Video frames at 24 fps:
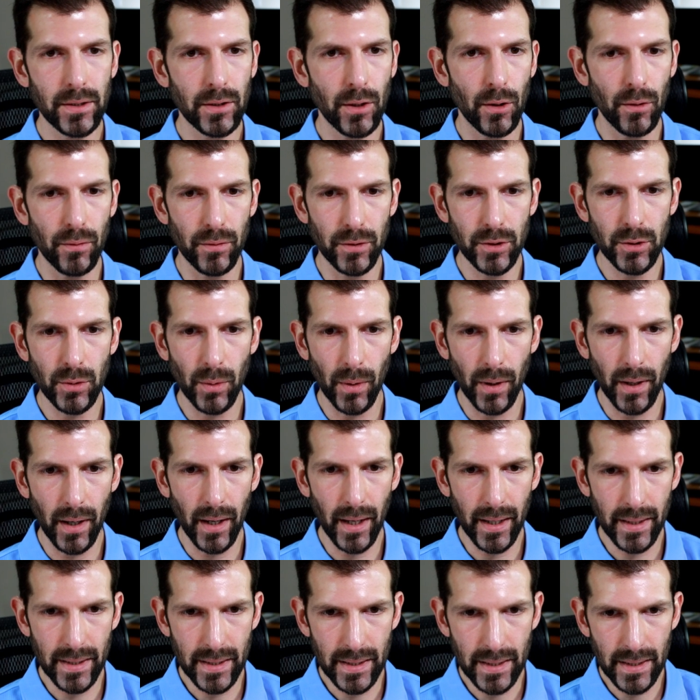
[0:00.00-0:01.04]
go over to our
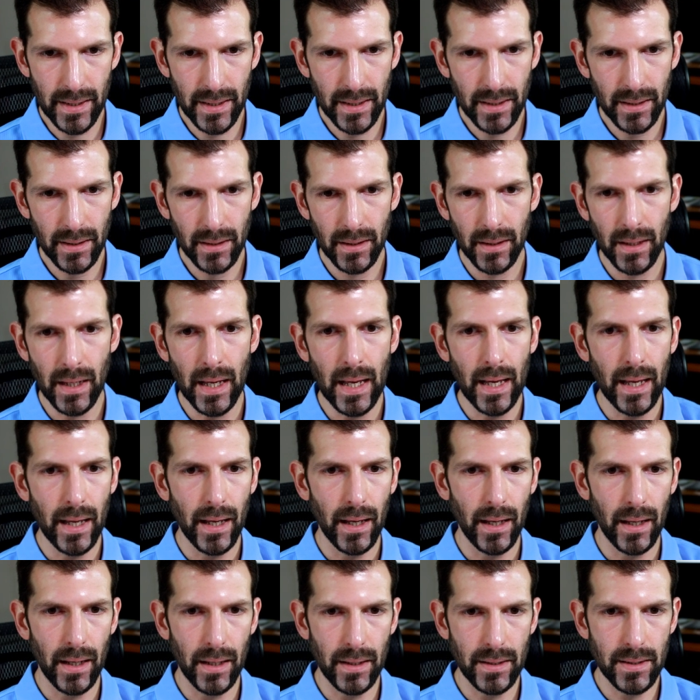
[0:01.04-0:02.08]
IDE
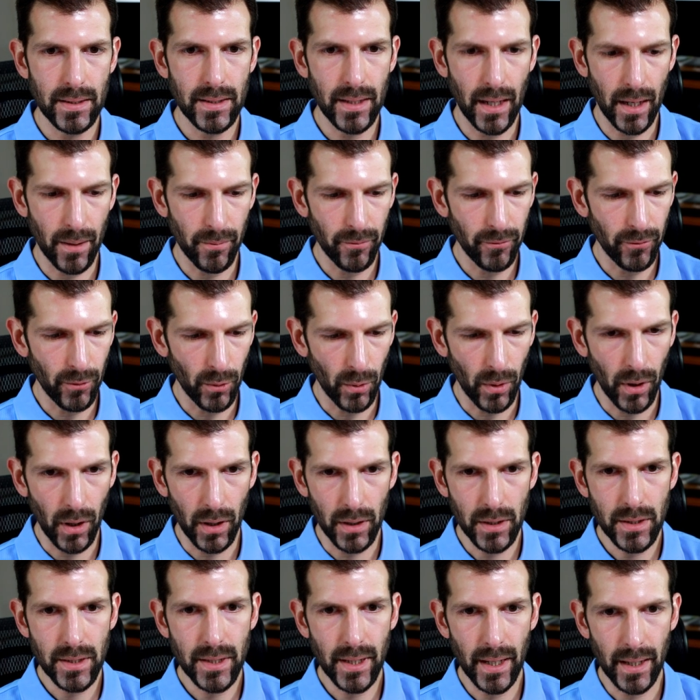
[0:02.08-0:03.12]
and set up for our
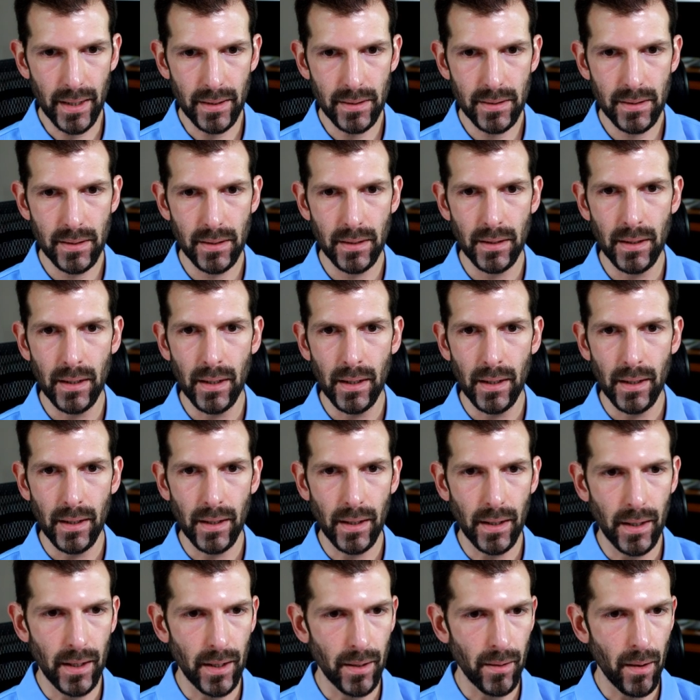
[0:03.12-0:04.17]
test.
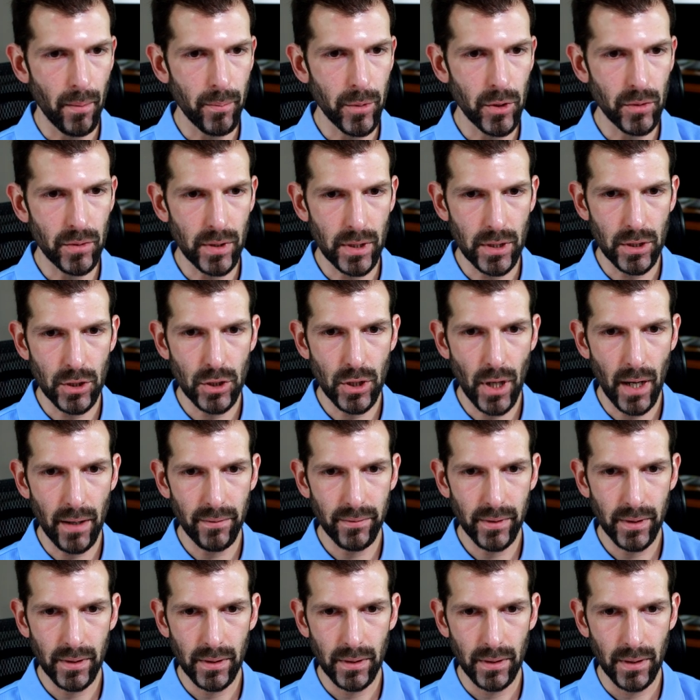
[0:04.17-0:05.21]
I'm using
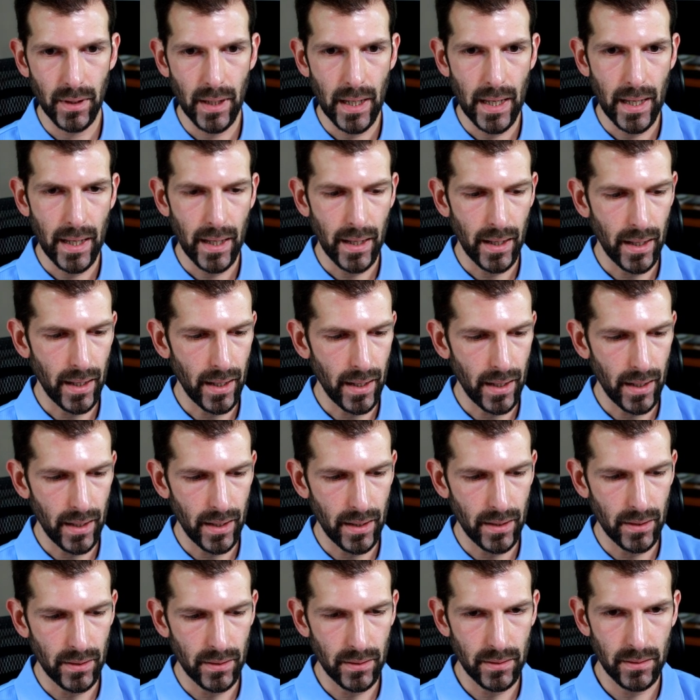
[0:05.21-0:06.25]
Java
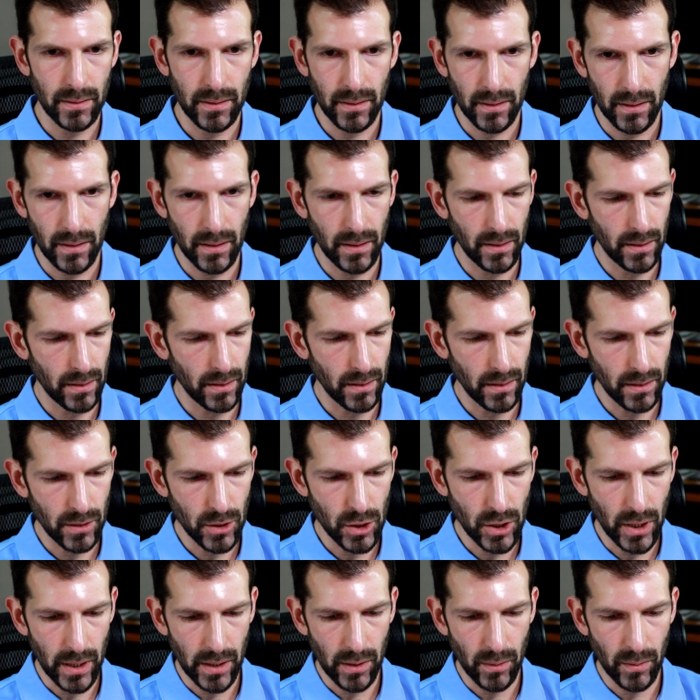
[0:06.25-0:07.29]
and
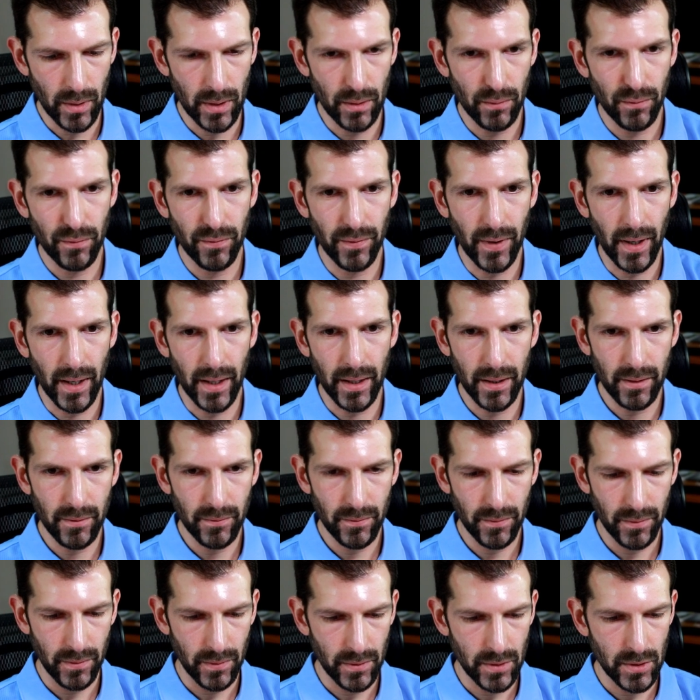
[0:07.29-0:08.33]
JUnit
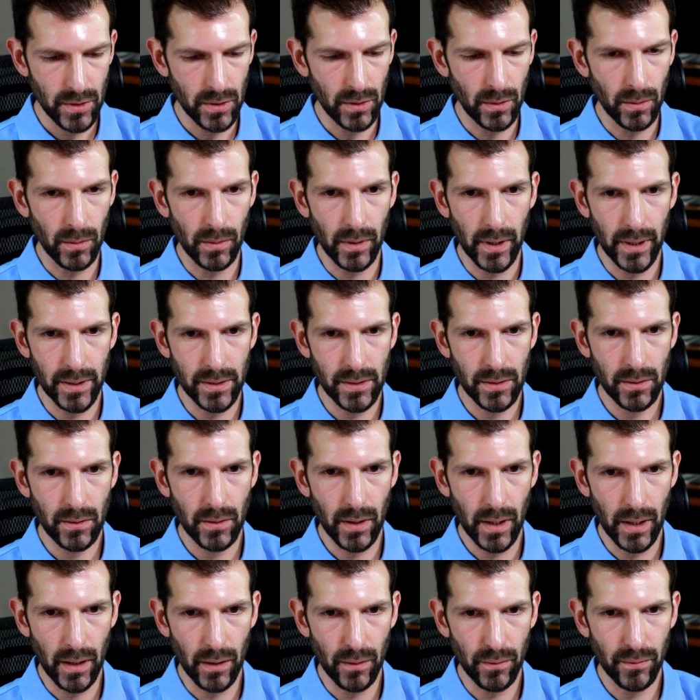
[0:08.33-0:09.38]
5, so let's
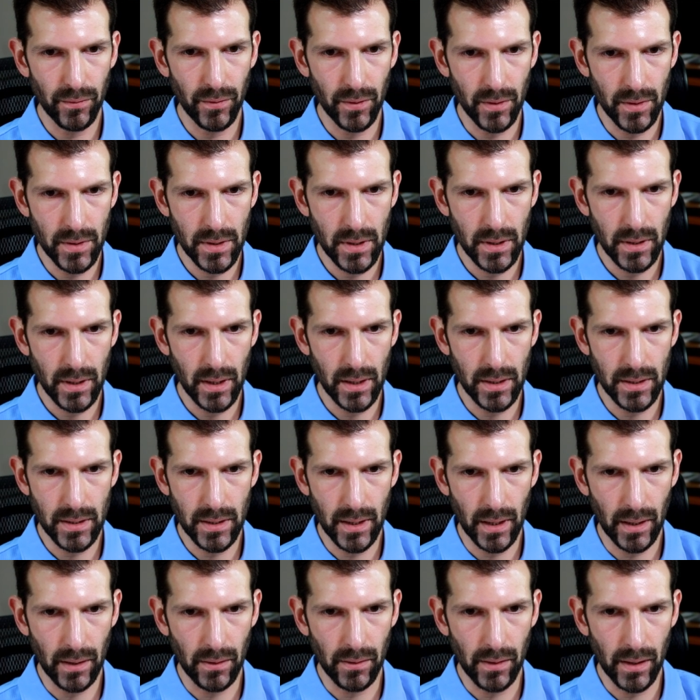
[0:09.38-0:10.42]
create our first test
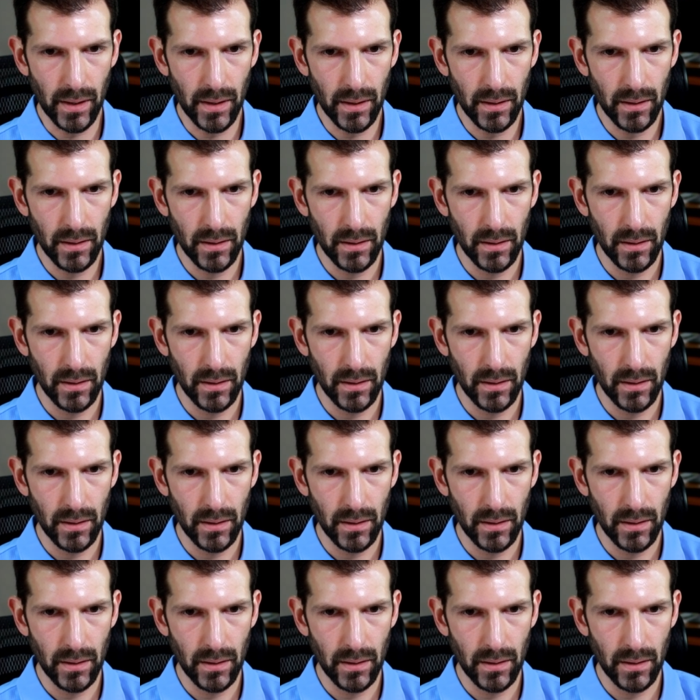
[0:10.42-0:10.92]
decorator.